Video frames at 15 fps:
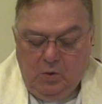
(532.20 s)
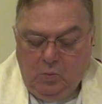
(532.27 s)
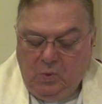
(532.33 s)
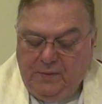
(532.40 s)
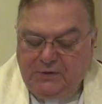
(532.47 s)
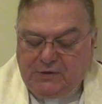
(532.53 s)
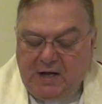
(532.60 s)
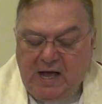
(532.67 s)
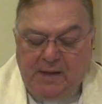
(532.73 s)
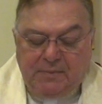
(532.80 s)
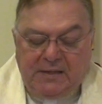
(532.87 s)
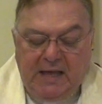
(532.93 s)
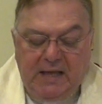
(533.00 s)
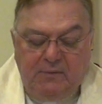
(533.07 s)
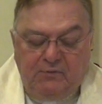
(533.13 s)
When the
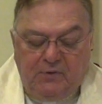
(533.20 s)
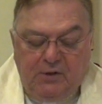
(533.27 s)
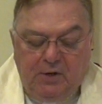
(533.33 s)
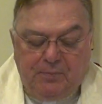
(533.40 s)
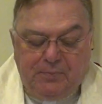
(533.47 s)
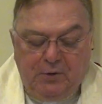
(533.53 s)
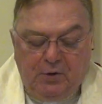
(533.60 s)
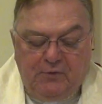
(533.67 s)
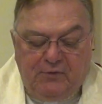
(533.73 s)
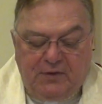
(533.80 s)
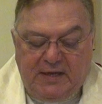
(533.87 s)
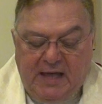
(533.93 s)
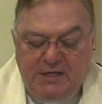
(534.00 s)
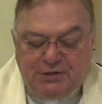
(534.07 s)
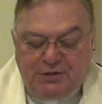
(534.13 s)
time came for their
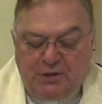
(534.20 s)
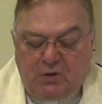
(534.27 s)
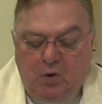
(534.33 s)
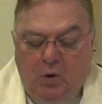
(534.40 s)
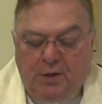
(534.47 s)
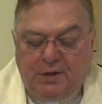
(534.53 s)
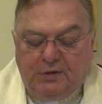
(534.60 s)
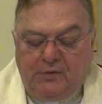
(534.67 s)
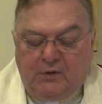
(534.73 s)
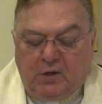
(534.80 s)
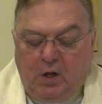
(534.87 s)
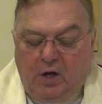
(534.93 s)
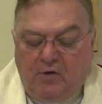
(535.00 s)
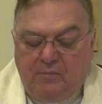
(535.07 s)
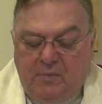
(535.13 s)
purification according to the
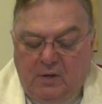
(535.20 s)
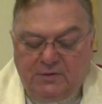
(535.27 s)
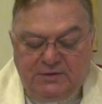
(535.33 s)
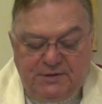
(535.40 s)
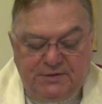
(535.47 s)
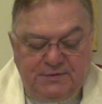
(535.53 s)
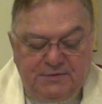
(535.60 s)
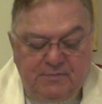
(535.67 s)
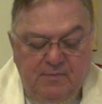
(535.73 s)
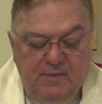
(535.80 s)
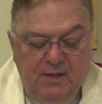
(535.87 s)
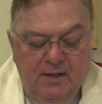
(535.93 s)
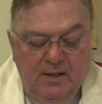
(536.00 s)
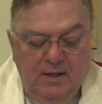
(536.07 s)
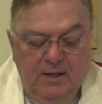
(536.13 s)
law of Moses,
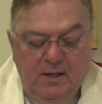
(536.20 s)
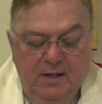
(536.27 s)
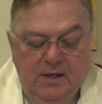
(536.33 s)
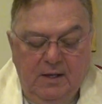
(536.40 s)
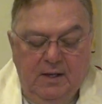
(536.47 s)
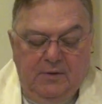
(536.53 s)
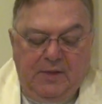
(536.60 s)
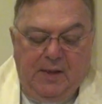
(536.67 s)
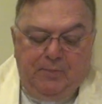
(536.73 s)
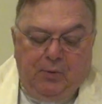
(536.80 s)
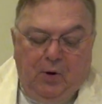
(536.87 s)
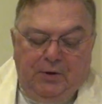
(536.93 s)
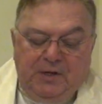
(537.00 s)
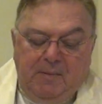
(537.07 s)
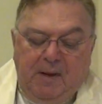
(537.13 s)
they
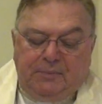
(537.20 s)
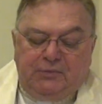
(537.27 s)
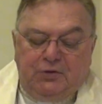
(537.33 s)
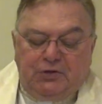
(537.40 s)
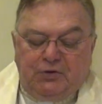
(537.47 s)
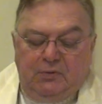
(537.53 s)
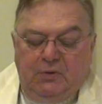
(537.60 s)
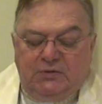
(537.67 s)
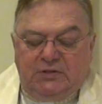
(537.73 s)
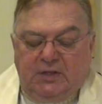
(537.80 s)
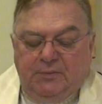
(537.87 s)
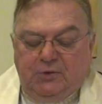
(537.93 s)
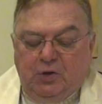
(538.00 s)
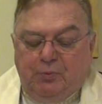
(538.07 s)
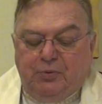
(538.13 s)
brought him up to
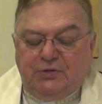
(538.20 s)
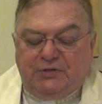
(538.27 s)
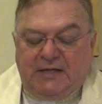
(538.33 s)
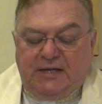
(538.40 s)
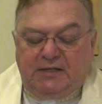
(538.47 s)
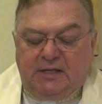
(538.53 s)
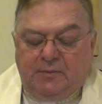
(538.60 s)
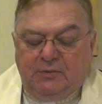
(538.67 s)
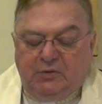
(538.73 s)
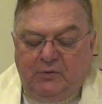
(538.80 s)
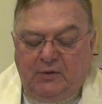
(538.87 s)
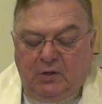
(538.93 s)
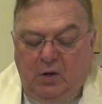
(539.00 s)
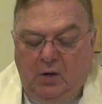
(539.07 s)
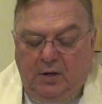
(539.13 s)
Jerusalem to present him to
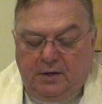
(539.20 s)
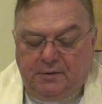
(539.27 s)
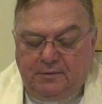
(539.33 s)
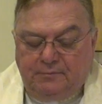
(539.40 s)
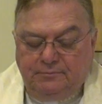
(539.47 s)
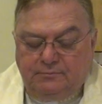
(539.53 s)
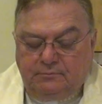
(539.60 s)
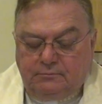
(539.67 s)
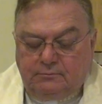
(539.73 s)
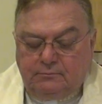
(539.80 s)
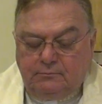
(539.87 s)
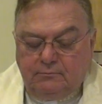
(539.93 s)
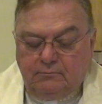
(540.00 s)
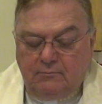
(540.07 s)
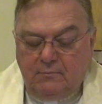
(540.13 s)
the Lord.
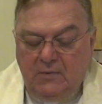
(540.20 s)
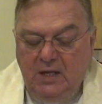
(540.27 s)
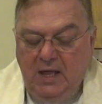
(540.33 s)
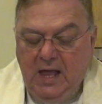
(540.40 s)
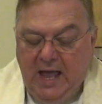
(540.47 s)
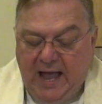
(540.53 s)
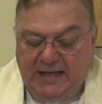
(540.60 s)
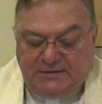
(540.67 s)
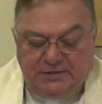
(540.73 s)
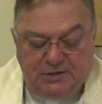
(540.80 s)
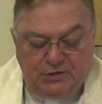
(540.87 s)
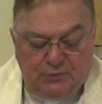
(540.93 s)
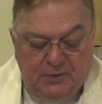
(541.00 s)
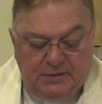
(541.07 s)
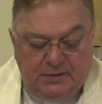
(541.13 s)
As
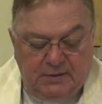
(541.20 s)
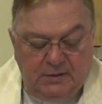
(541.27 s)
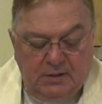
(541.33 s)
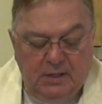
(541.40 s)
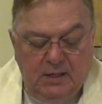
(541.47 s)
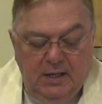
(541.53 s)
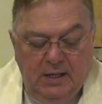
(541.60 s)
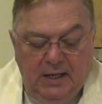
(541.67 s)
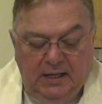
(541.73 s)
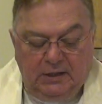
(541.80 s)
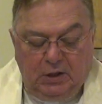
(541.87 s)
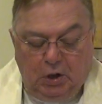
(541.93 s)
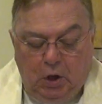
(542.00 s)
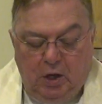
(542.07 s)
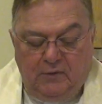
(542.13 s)
it is written
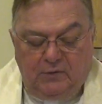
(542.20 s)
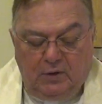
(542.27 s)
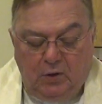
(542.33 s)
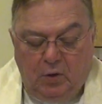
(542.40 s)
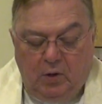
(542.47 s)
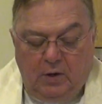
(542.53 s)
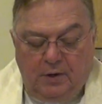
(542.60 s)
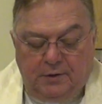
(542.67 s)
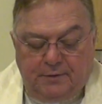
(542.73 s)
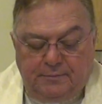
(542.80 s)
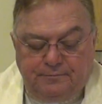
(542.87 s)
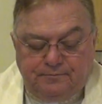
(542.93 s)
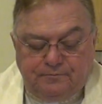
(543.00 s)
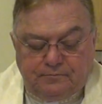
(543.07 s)
in the law of the Lord,